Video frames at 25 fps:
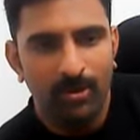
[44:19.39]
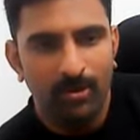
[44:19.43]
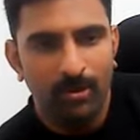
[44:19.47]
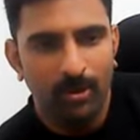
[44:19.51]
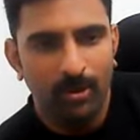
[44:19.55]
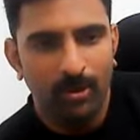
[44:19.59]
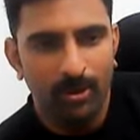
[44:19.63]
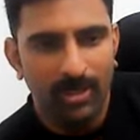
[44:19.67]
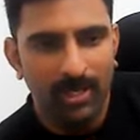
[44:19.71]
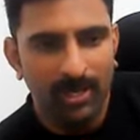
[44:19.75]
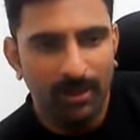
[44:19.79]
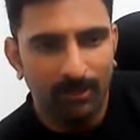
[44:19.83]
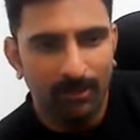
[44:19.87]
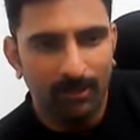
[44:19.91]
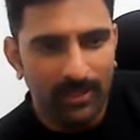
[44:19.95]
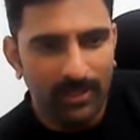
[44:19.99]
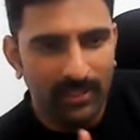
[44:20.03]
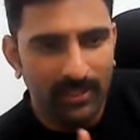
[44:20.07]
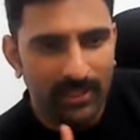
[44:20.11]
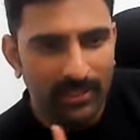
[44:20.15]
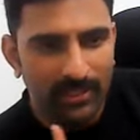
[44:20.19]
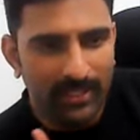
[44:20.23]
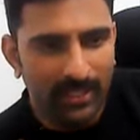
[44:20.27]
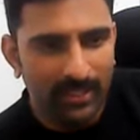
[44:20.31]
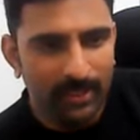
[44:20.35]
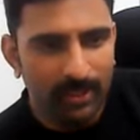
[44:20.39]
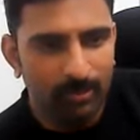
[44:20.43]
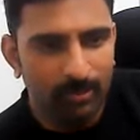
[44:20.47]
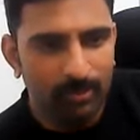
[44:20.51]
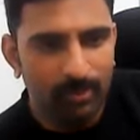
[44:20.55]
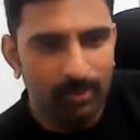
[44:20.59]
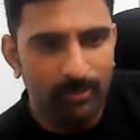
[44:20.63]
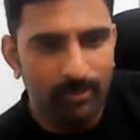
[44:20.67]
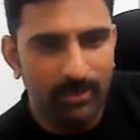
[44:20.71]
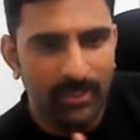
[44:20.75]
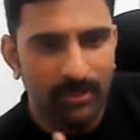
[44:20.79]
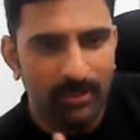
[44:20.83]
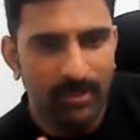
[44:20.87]
only for the 10th
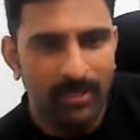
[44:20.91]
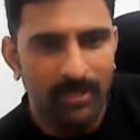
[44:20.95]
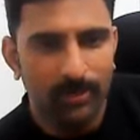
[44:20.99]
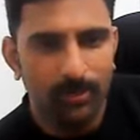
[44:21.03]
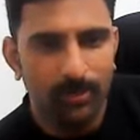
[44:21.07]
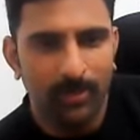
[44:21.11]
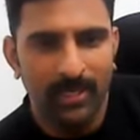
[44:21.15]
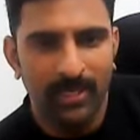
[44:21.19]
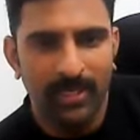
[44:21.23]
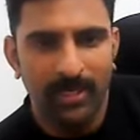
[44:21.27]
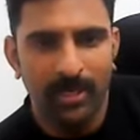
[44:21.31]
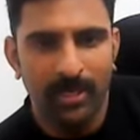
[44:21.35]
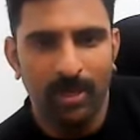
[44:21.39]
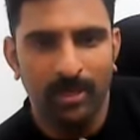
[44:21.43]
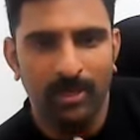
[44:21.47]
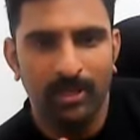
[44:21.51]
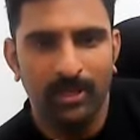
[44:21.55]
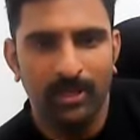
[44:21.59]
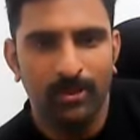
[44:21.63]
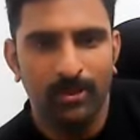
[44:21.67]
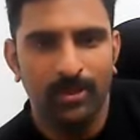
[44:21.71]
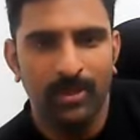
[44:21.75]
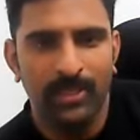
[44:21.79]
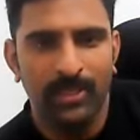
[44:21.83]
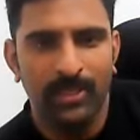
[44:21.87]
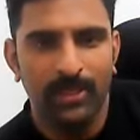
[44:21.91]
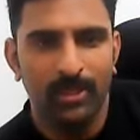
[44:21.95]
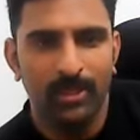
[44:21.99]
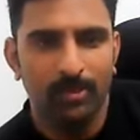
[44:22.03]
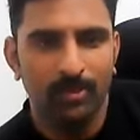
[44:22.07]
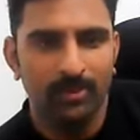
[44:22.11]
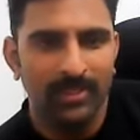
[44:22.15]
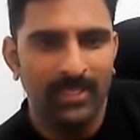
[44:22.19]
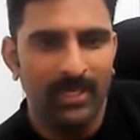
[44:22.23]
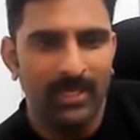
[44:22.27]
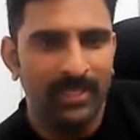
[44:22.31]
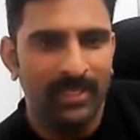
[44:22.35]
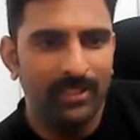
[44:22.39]
moment, you are spending all the 200
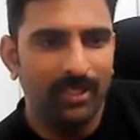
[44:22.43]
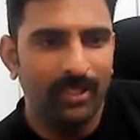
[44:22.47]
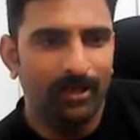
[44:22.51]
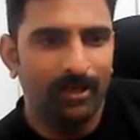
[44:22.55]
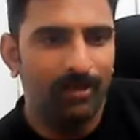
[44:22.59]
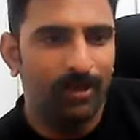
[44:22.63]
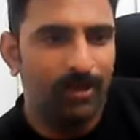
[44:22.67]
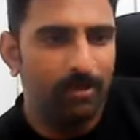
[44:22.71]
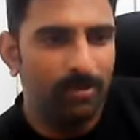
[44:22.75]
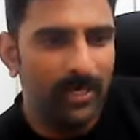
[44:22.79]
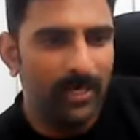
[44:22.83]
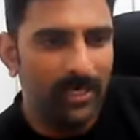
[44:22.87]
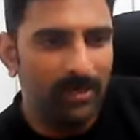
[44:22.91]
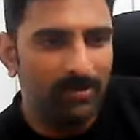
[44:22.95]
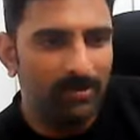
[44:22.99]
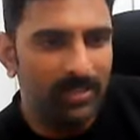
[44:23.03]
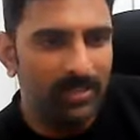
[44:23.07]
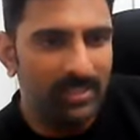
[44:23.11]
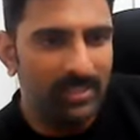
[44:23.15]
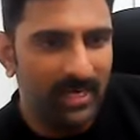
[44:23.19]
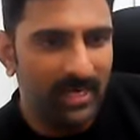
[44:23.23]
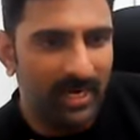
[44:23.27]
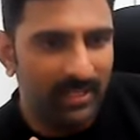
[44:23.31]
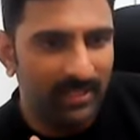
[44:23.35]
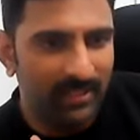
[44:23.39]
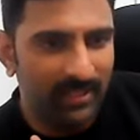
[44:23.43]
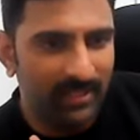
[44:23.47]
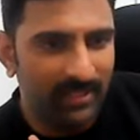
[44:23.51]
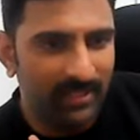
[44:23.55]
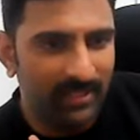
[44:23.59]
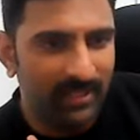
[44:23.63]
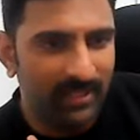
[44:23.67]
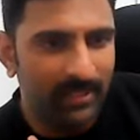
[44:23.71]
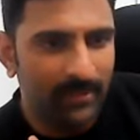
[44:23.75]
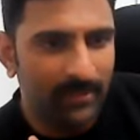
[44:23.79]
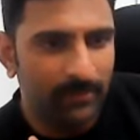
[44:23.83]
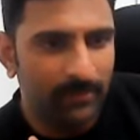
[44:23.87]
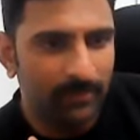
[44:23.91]
rupees. That is how your brain will start
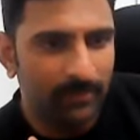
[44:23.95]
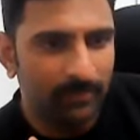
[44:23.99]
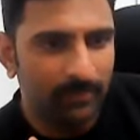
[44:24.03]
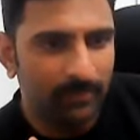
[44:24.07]
thinking.